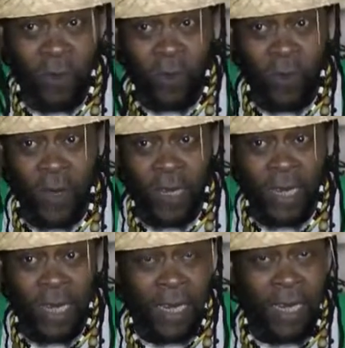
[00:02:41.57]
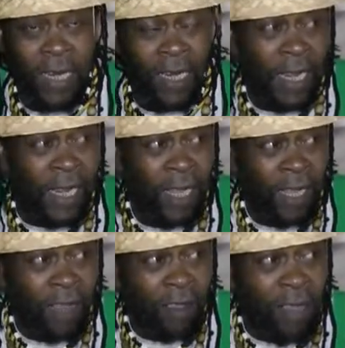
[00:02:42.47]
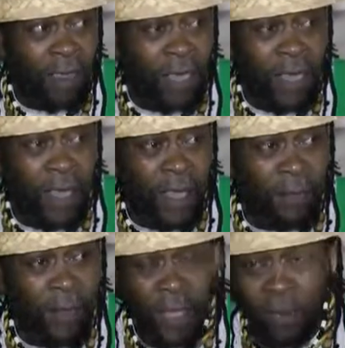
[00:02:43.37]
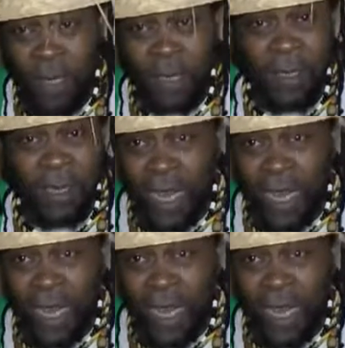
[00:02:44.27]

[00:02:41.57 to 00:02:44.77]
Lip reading: At the end of the day. Because Mr.